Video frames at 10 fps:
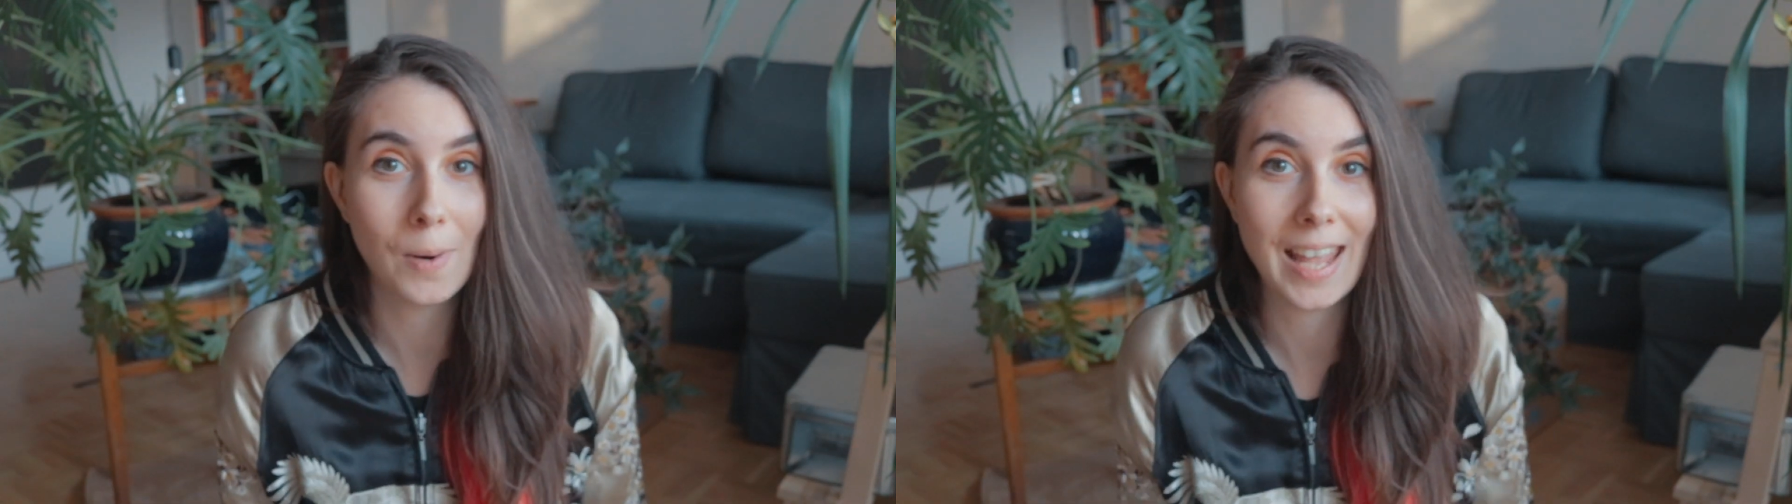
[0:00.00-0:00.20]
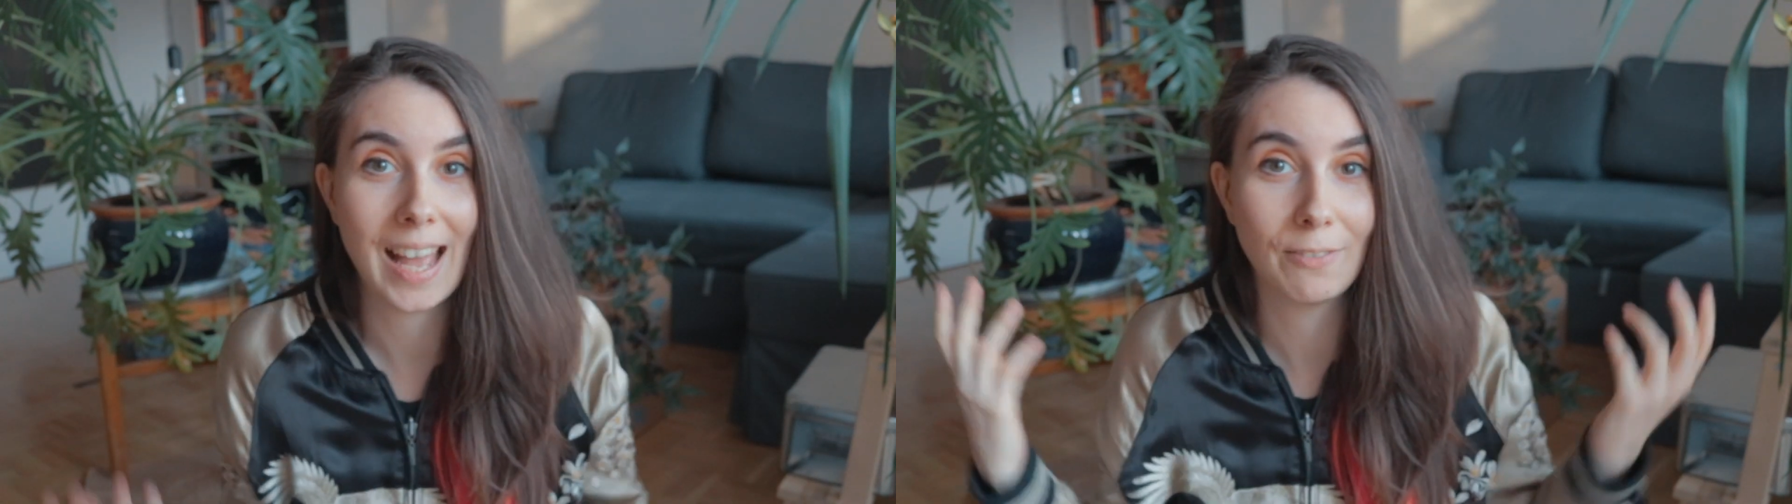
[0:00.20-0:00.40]

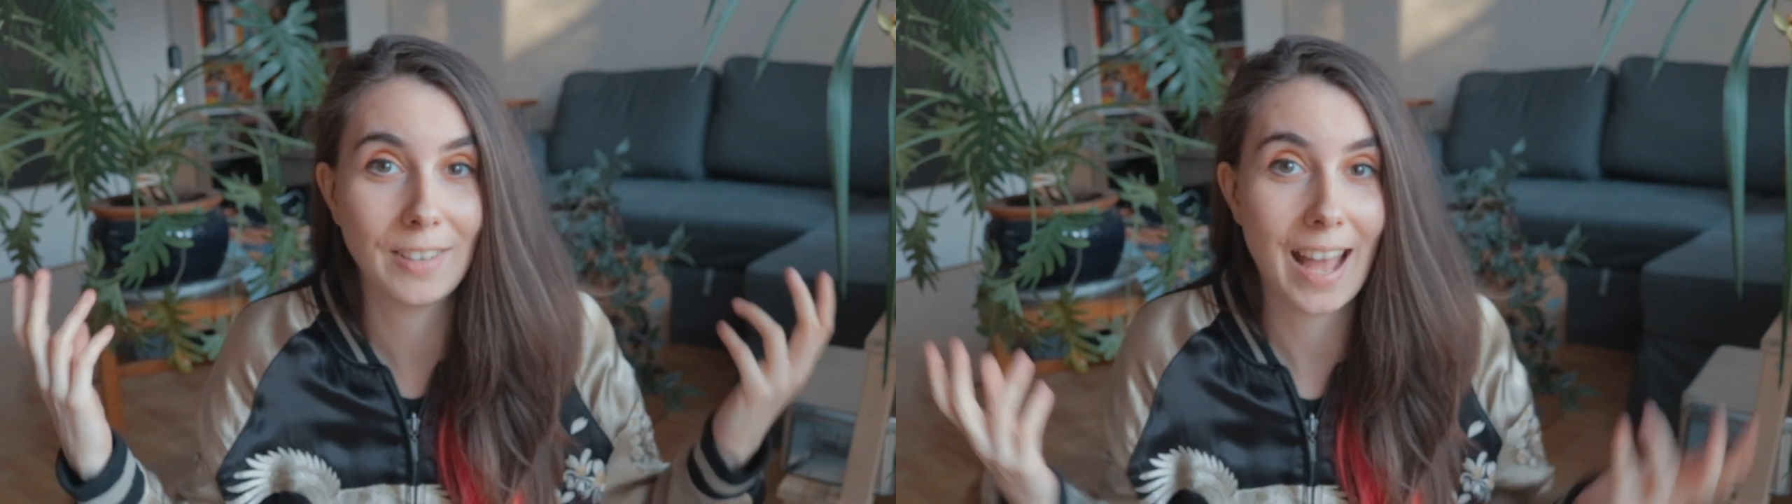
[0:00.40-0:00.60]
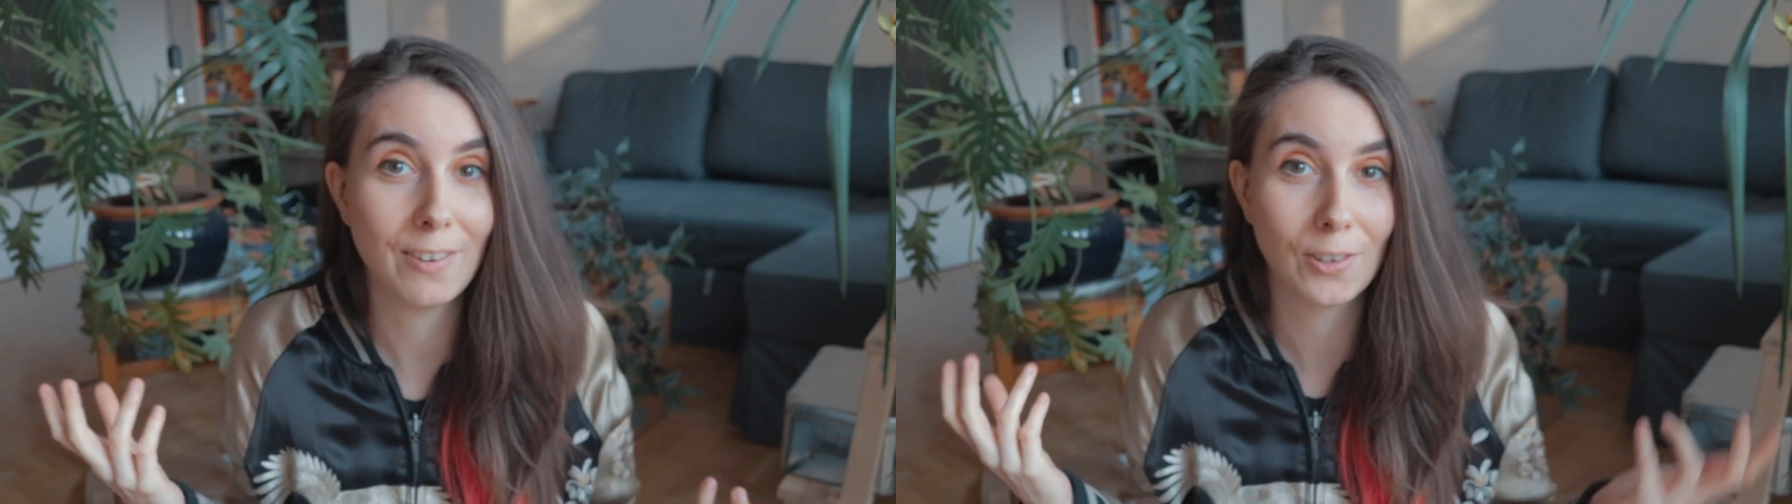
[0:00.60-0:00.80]
we have
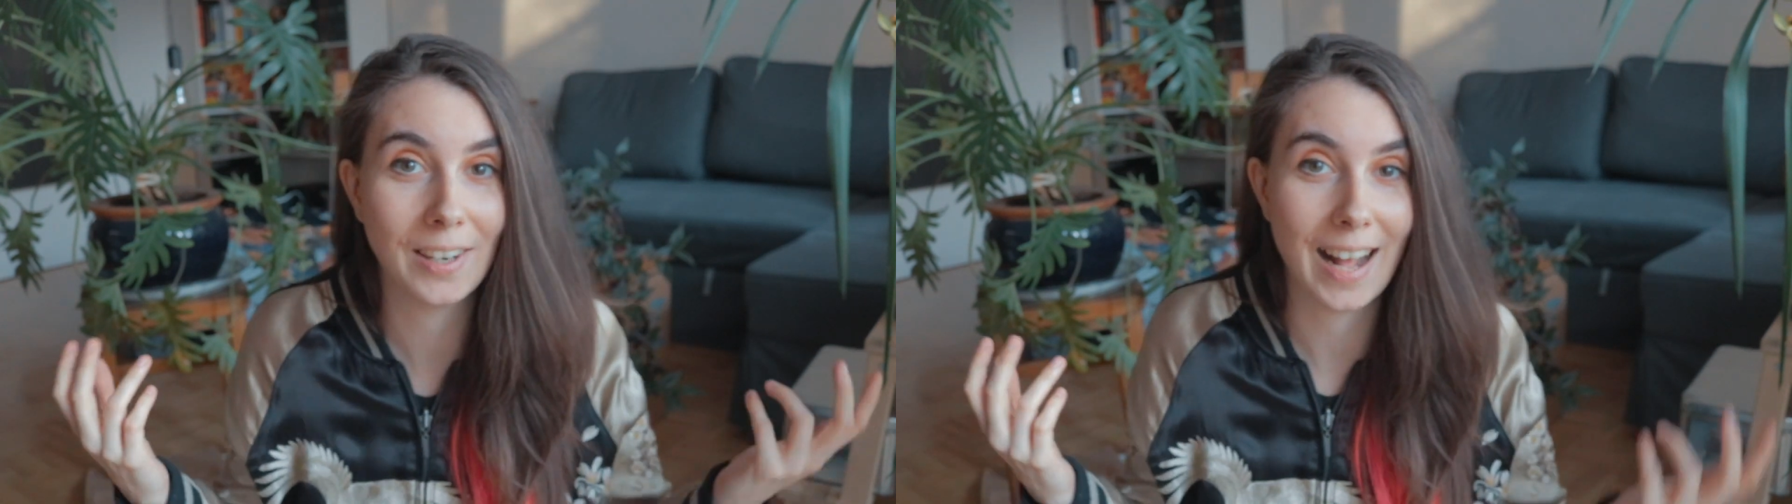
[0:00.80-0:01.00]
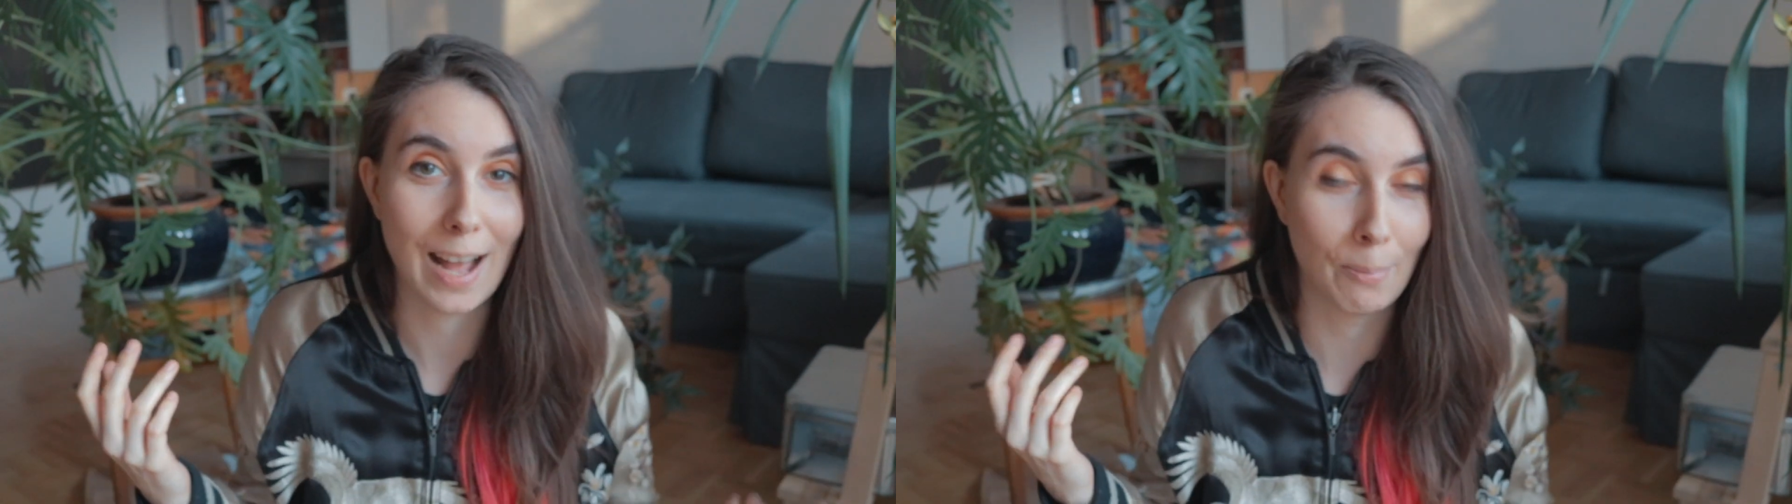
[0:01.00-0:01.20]
an
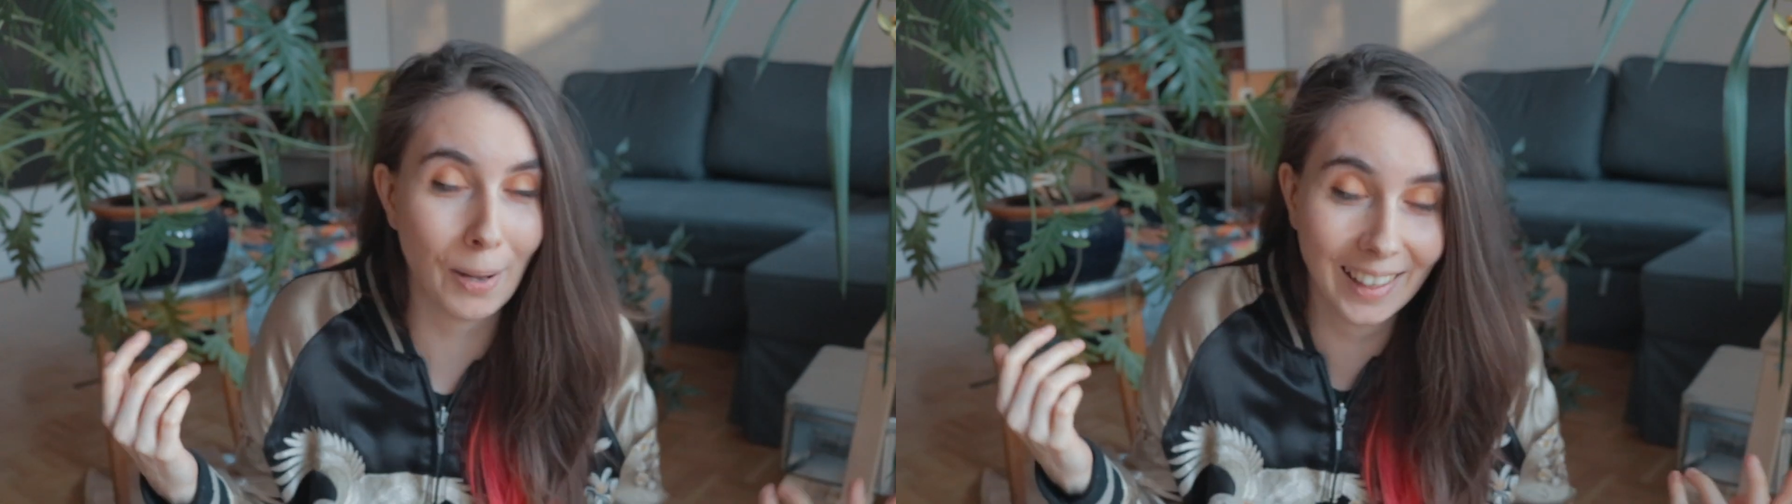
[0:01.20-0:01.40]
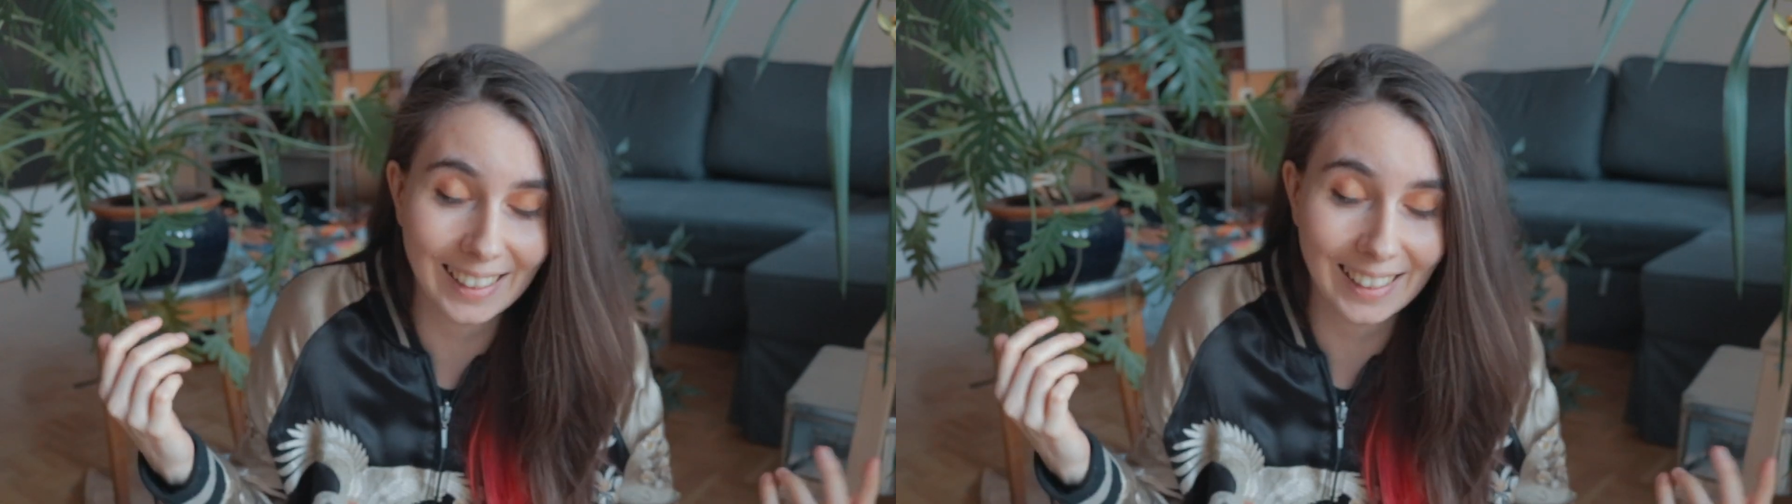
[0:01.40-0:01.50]
Android app.